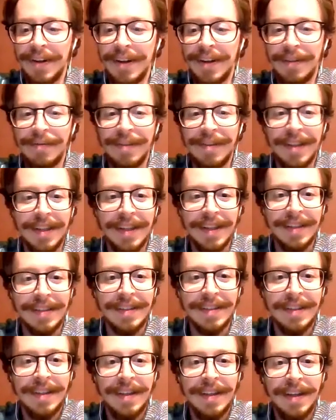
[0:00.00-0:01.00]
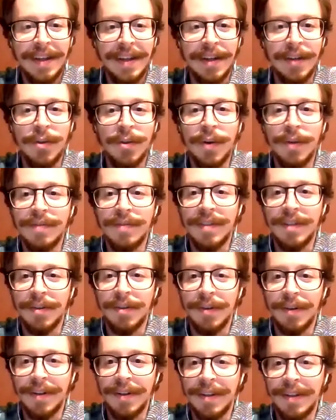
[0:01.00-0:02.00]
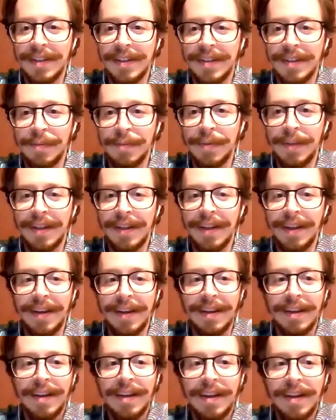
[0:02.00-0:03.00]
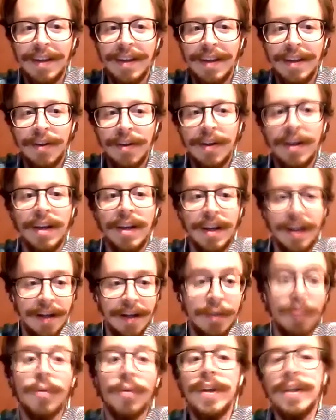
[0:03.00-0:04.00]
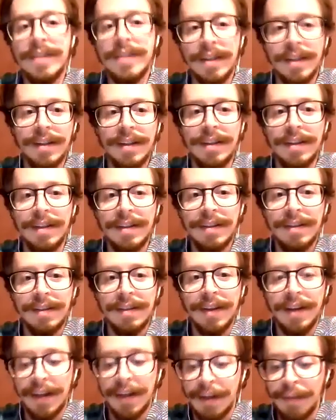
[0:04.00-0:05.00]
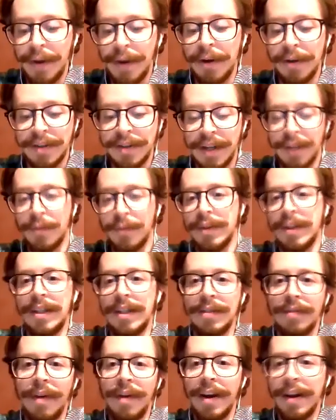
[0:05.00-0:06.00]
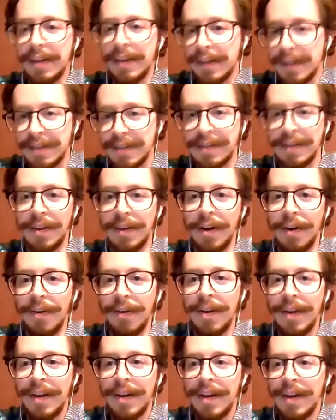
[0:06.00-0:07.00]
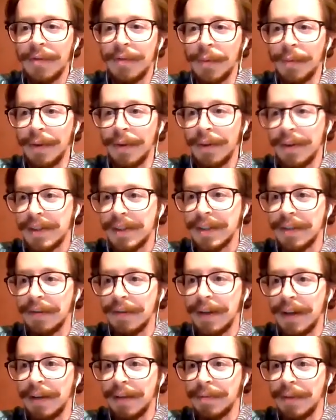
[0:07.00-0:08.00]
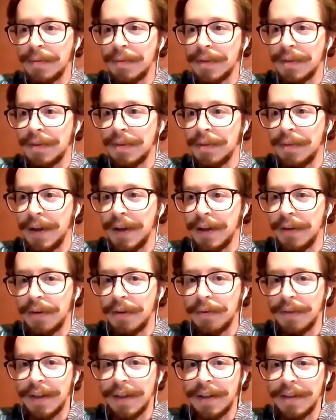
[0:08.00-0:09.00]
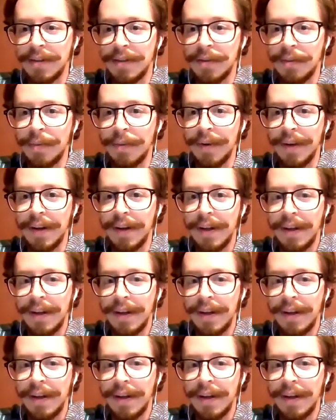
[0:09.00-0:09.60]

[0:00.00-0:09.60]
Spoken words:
of things in your UFC career, at least, it's been like you're increasingly getting in better shape with each fight, at least, from the looks of it. And I'm sure you might agree with that too. But